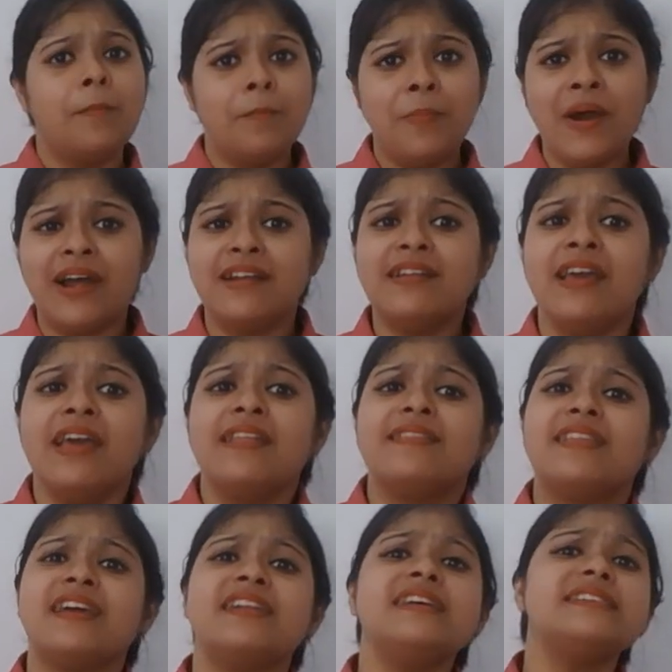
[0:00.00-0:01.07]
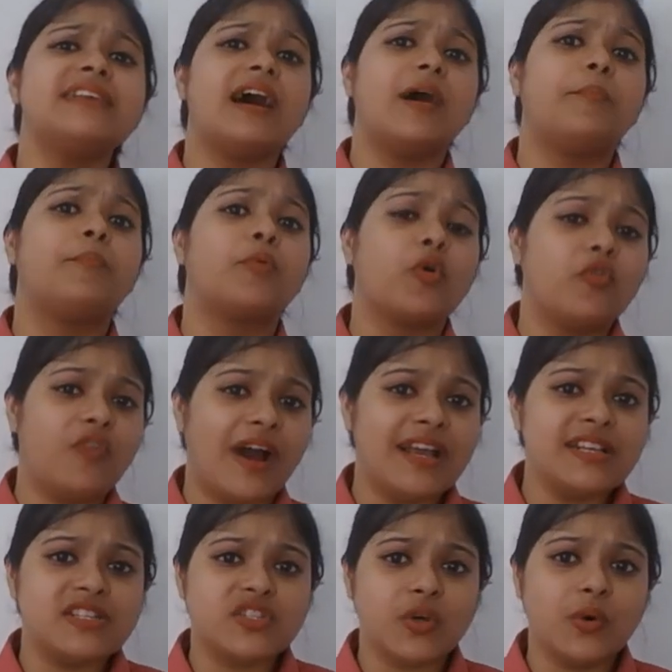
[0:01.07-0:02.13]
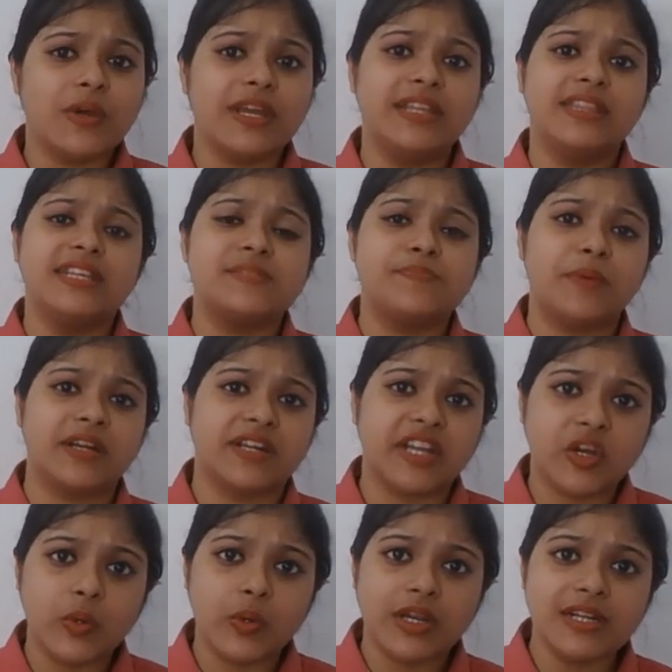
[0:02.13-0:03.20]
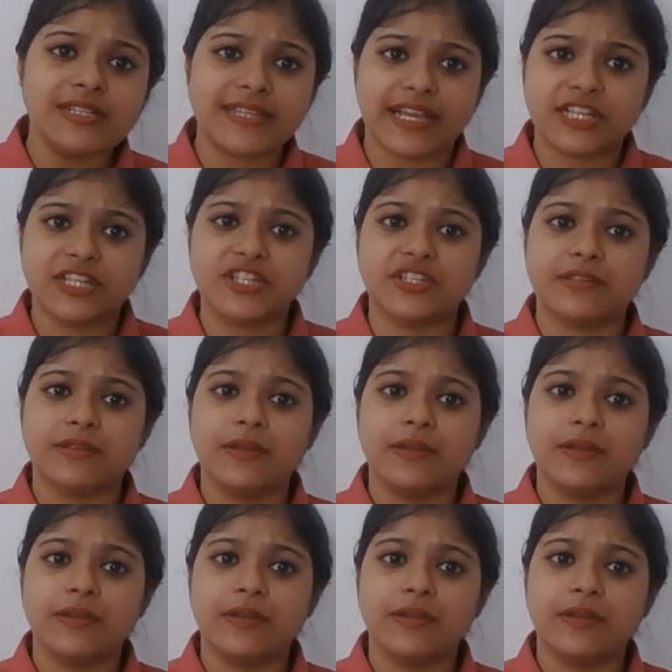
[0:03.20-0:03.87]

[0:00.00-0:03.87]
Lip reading: But there is a proviso in this particular section.